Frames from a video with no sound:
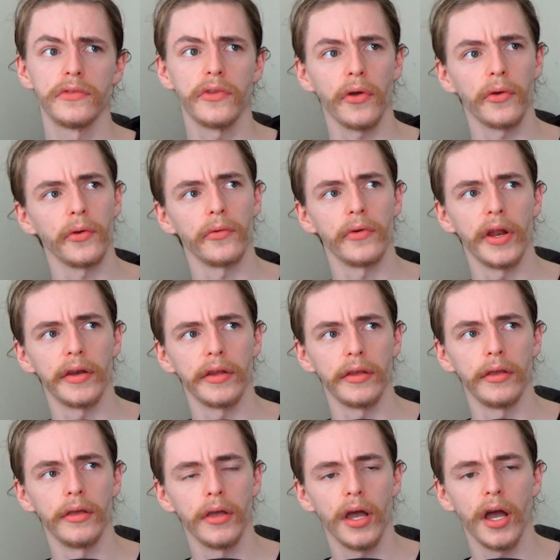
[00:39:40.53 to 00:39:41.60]
done already.
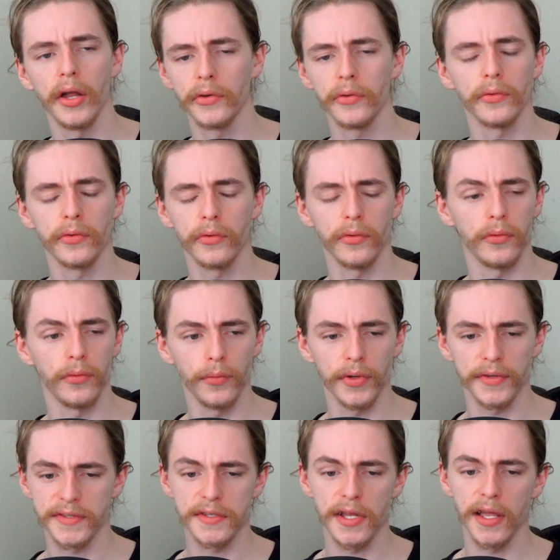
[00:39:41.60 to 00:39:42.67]
I don't know
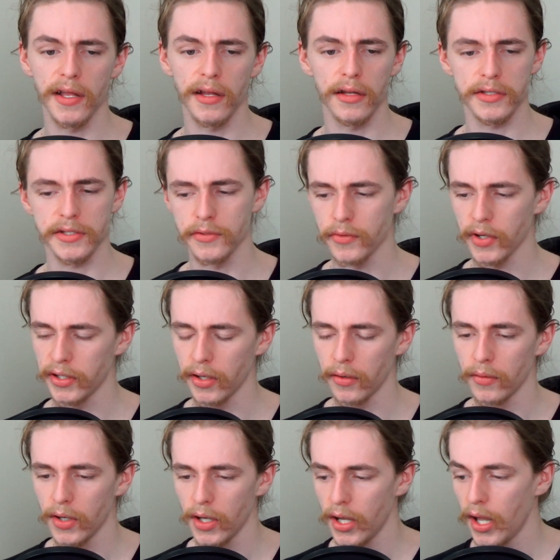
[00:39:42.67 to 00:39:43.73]
what state that's in right now.